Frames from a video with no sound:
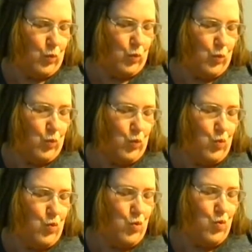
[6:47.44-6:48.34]

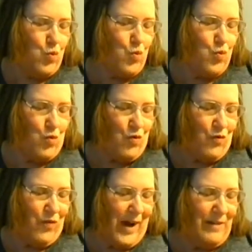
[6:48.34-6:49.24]

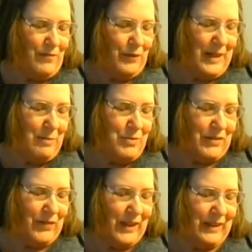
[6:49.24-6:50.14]
5 grams
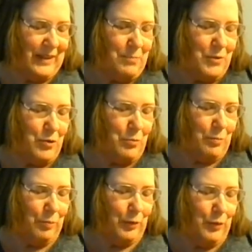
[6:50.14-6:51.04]
of Calypso
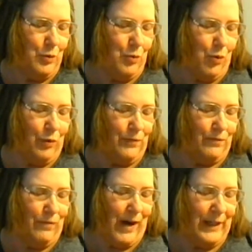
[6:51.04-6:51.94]
blue or
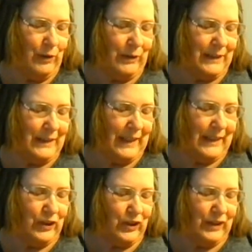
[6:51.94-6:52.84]
violet
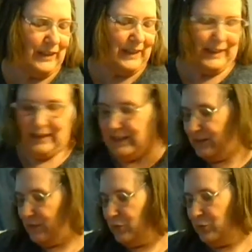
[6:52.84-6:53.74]
Angelini in
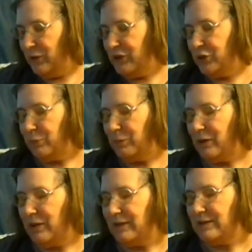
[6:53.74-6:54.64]
a treasure
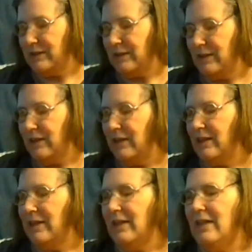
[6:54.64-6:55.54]
box.
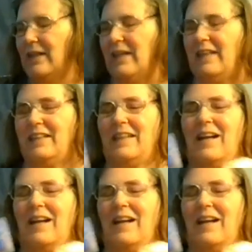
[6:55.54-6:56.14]
And